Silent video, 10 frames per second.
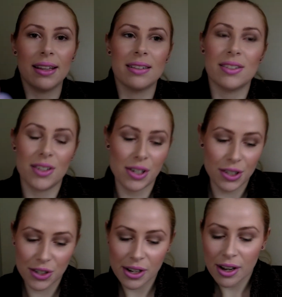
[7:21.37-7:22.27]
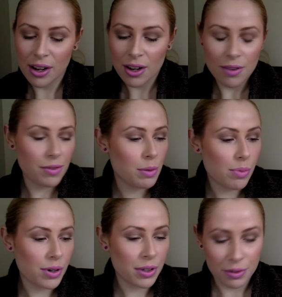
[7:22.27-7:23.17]
then search for the
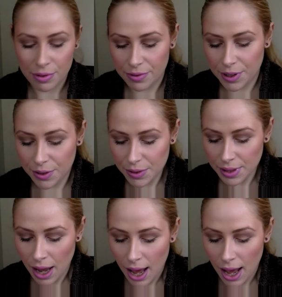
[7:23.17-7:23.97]
product reviews.